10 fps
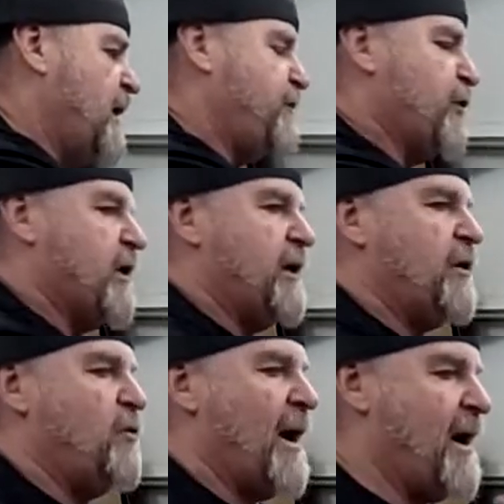If you're going
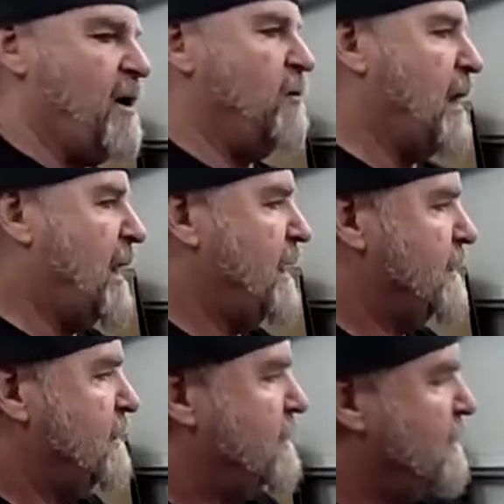to do air
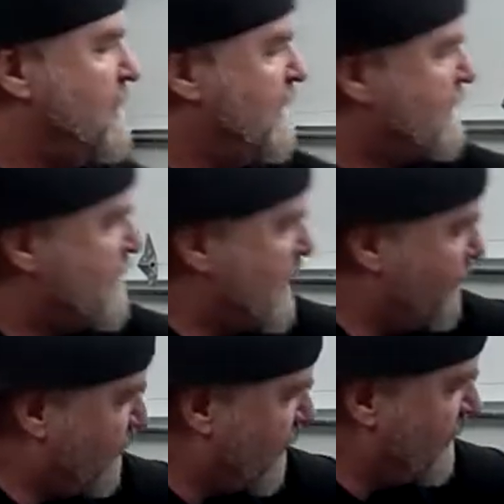ride, it's
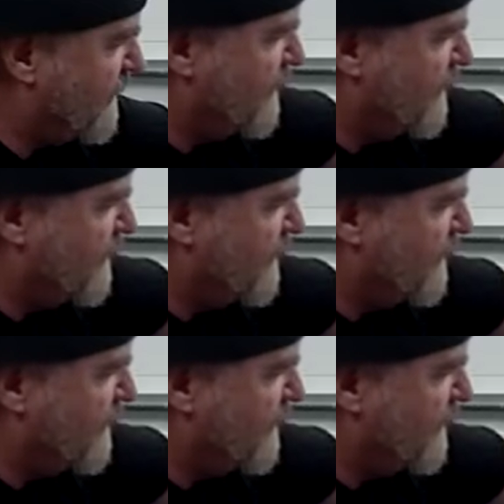different.